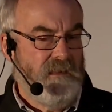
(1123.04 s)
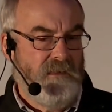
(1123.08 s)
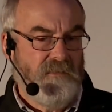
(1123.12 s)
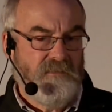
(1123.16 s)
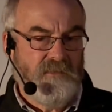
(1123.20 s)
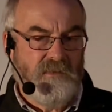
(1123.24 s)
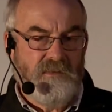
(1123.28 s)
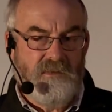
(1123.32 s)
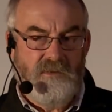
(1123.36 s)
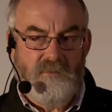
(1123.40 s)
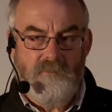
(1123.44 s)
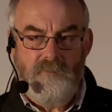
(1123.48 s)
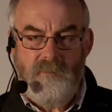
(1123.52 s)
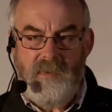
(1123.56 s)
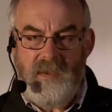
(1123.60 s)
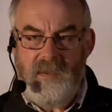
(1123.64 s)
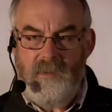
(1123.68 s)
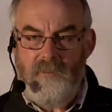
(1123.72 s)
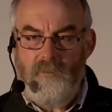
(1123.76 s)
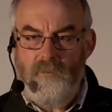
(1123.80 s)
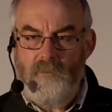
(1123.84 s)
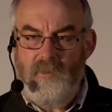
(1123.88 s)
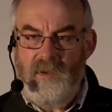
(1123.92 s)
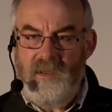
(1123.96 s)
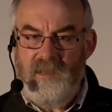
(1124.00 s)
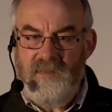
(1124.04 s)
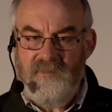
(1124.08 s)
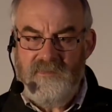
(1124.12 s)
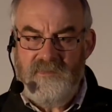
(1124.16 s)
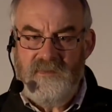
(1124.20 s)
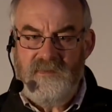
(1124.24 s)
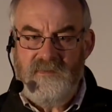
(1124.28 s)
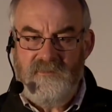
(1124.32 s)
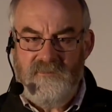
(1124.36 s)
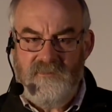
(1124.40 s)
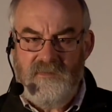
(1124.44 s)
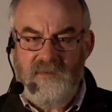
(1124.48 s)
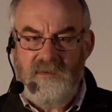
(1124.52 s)
So you map where
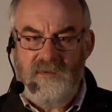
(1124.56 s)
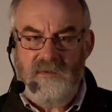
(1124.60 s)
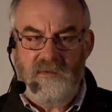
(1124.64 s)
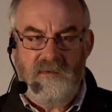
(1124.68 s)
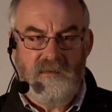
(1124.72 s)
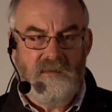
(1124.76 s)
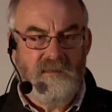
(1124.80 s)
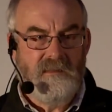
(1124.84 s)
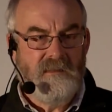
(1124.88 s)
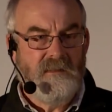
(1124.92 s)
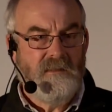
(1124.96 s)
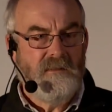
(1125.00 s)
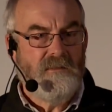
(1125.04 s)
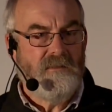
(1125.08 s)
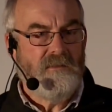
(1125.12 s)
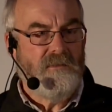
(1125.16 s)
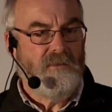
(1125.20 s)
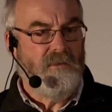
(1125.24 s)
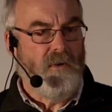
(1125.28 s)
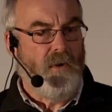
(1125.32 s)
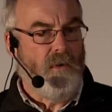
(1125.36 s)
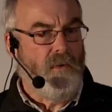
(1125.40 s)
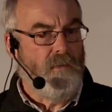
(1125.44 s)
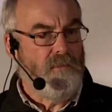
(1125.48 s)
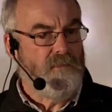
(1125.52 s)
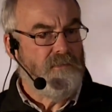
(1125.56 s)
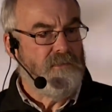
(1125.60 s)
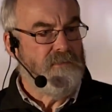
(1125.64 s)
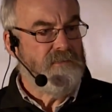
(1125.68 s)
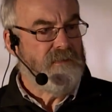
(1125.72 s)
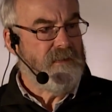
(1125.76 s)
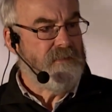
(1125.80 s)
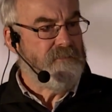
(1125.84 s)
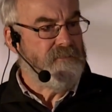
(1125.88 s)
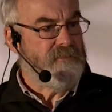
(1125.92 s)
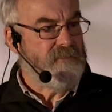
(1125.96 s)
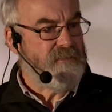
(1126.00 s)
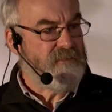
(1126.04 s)
things are, you
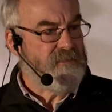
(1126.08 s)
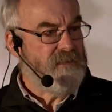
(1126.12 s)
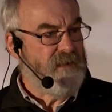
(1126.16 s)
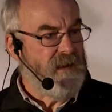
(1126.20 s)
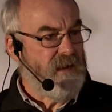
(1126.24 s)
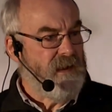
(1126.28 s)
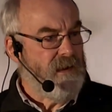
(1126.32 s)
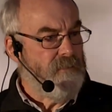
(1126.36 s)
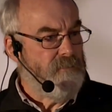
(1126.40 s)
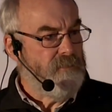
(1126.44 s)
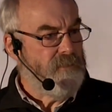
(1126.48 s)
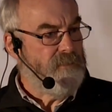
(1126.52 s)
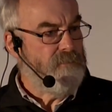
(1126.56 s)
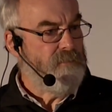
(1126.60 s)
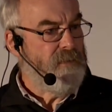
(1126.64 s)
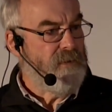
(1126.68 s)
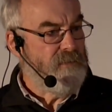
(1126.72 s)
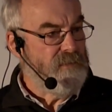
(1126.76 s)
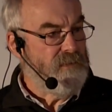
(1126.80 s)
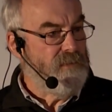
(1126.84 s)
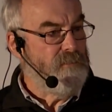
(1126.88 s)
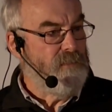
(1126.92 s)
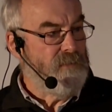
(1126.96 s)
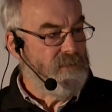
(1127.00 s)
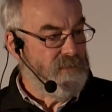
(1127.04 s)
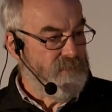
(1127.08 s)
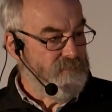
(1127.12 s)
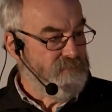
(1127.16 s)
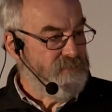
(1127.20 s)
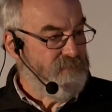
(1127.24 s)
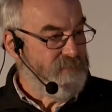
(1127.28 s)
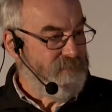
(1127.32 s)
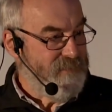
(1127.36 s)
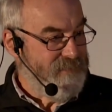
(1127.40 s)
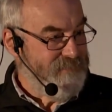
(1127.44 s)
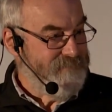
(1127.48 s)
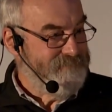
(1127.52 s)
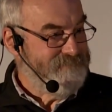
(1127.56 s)
don't start with what you want them
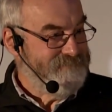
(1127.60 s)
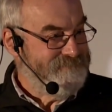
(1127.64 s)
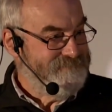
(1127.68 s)
to be.